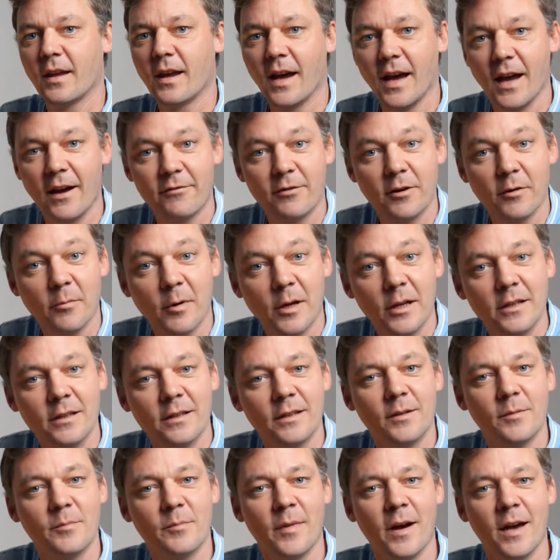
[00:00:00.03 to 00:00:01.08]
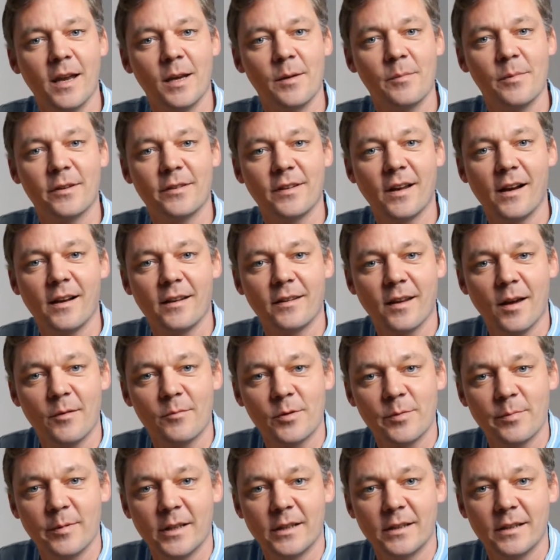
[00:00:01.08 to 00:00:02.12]
Hi everyone, my name is
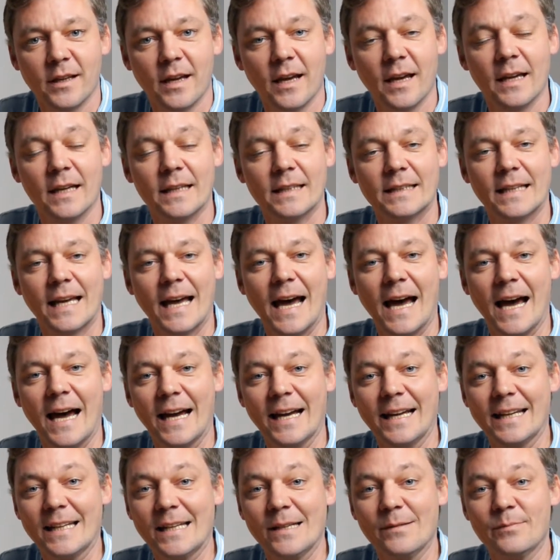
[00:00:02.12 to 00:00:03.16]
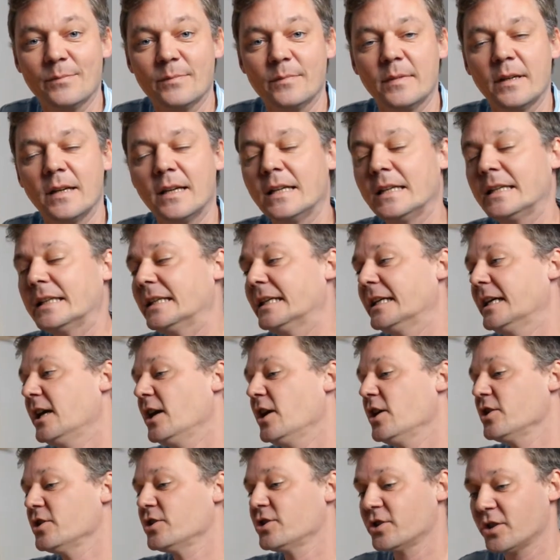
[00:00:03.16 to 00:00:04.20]
Alexander Schmidt and I am
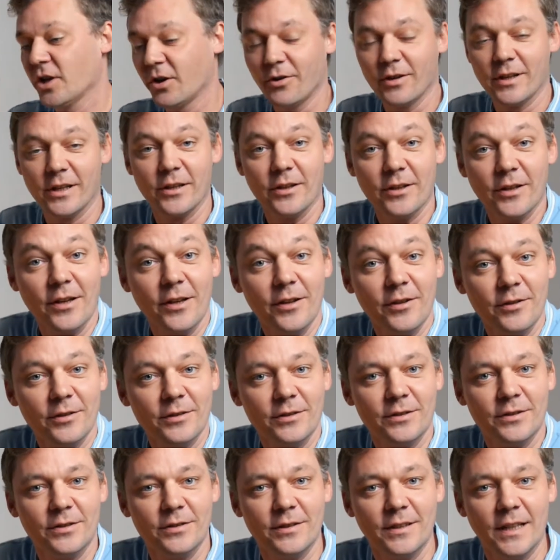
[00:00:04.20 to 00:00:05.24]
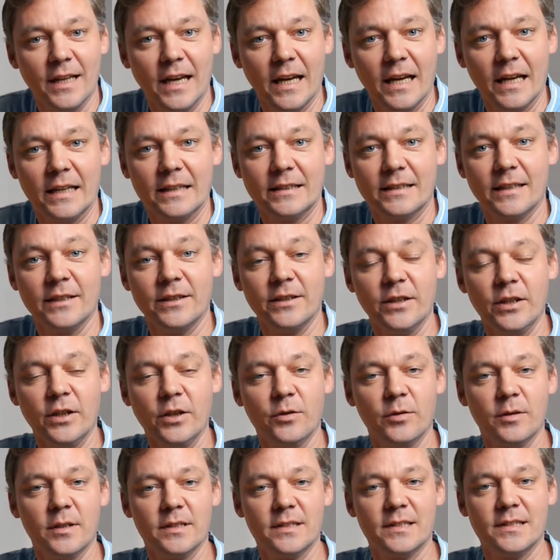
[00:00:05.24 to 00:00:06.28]
showing you today the
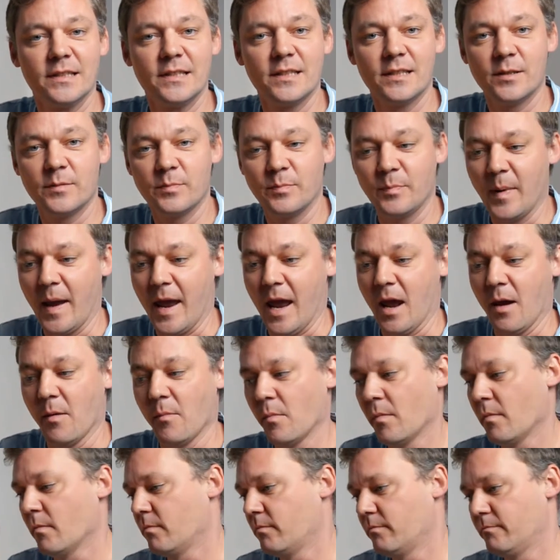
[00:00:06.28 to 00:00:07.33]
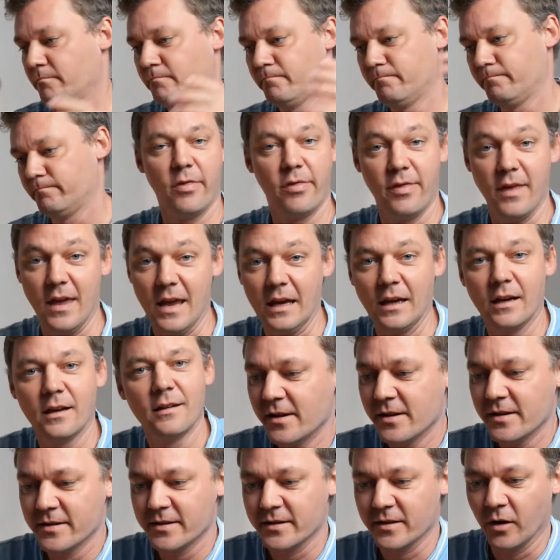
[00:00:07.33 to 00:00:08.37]
newest spam thing.
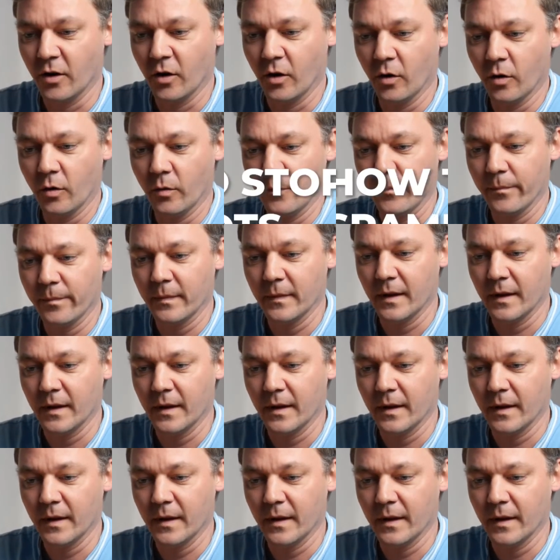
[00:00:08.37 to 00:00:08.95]
So